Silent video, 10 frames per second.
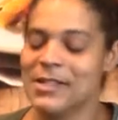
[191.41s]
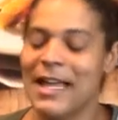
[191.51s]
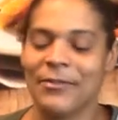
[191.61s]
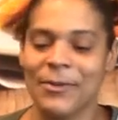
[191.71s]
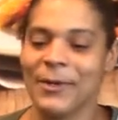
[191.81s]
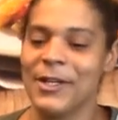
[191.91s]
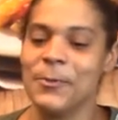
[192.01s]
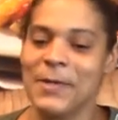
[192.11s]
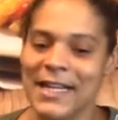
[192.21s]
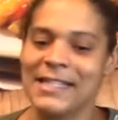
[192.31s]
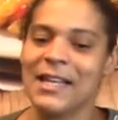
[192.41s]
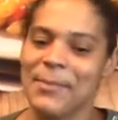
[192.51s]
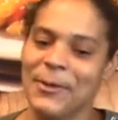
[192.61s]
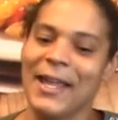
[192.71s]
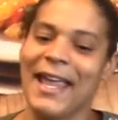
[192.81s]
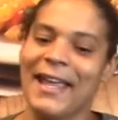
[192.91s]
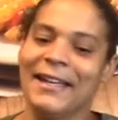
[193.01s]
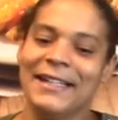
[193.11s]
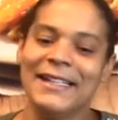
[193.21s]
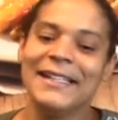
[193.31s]
everywhere. You need to communicate
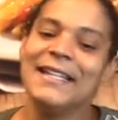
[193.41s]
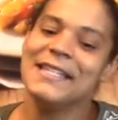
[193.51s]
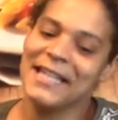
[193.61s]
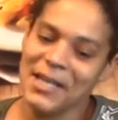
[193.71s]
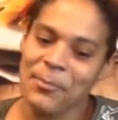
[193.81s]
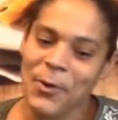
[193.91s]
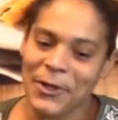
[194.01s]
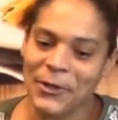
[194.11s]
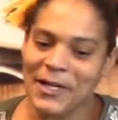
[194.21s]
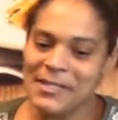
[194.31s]
to get your point across,